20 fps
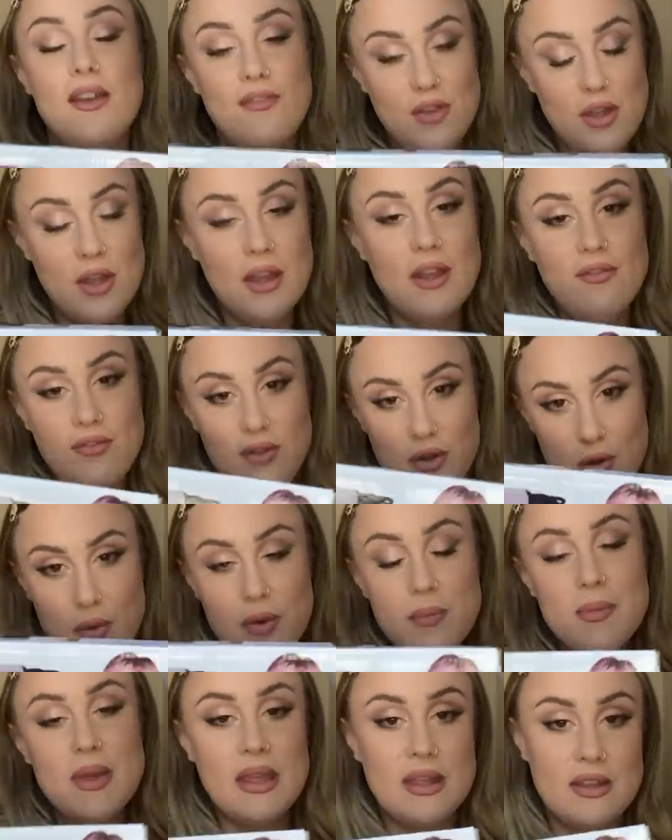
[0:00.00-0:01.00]
If you, if you
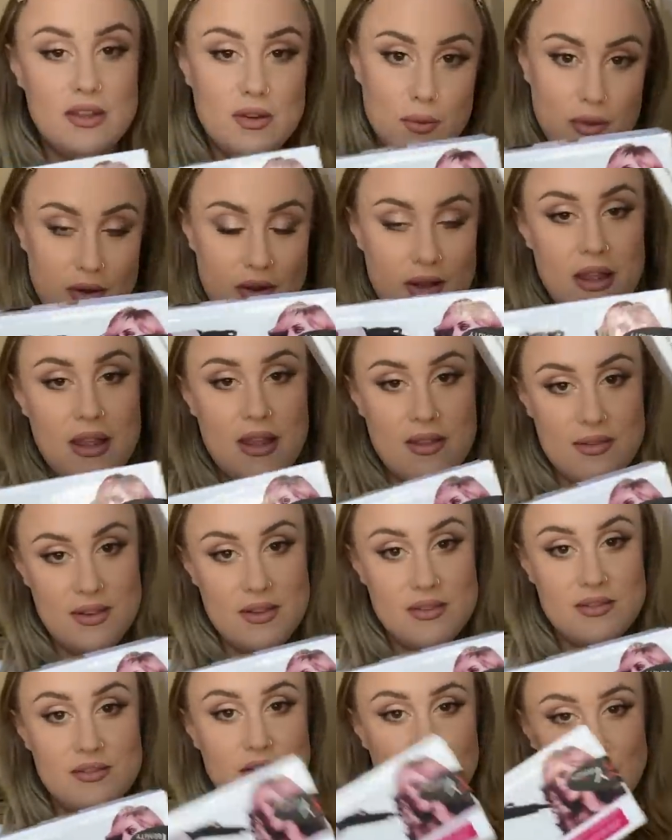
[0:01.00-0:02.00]
were me and you were looking at
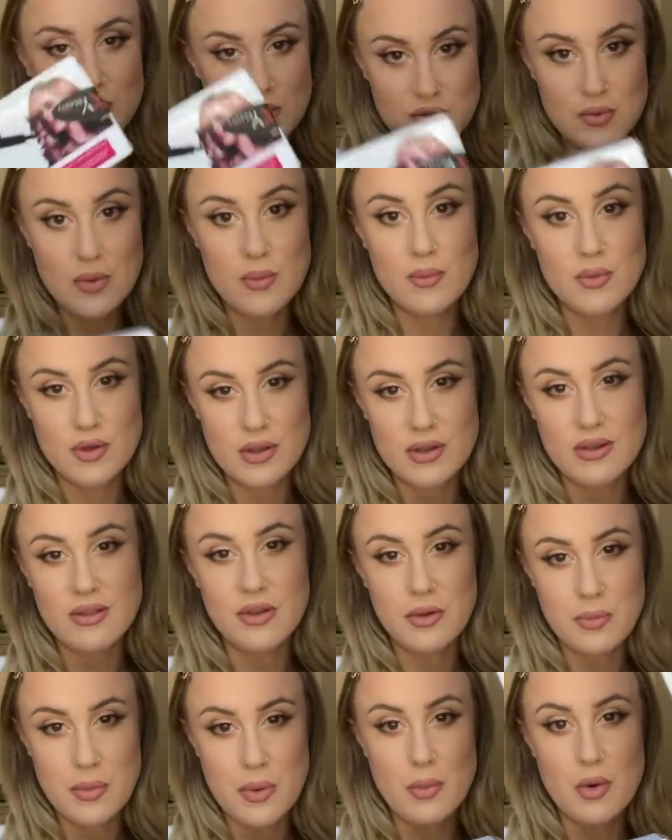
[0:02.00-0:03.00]
these two, which one would look a
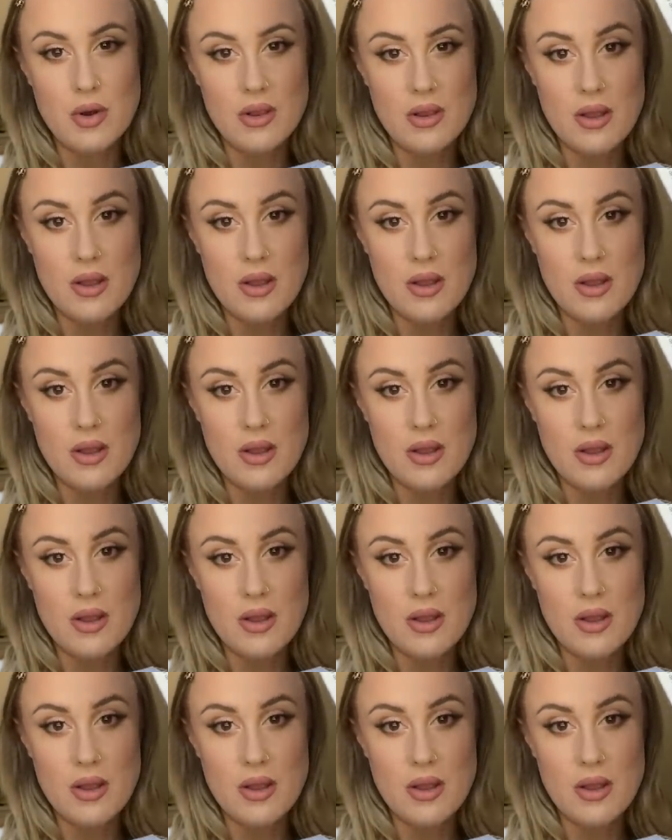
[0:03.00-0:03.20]
little bit more